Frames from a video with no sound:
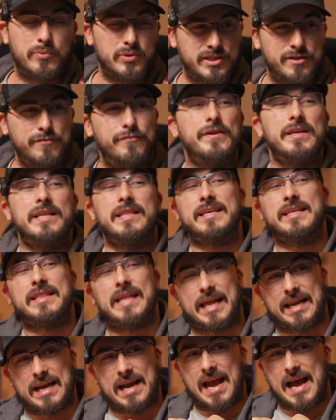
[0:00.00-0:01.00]
was the feeling
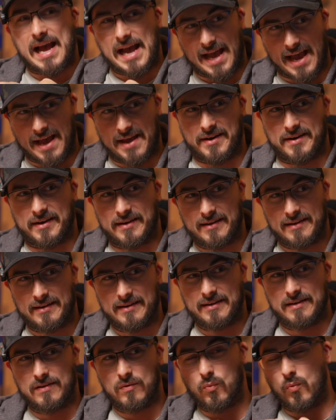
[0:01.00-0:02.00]
that I had
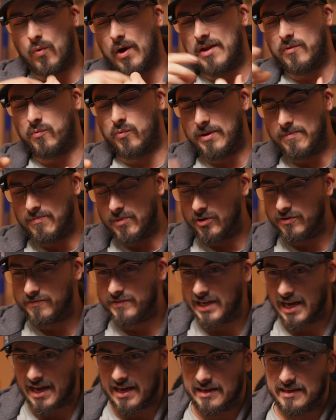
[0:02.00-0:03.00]
when we
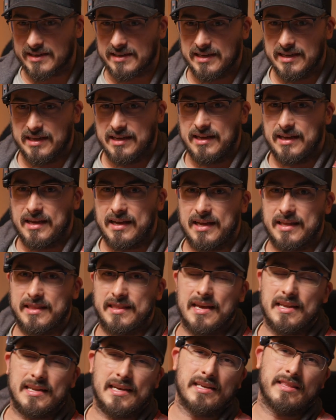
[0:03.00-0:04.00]
moved in. And
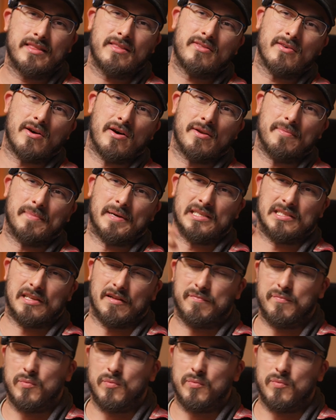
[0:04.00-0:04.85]
then I thought to myself,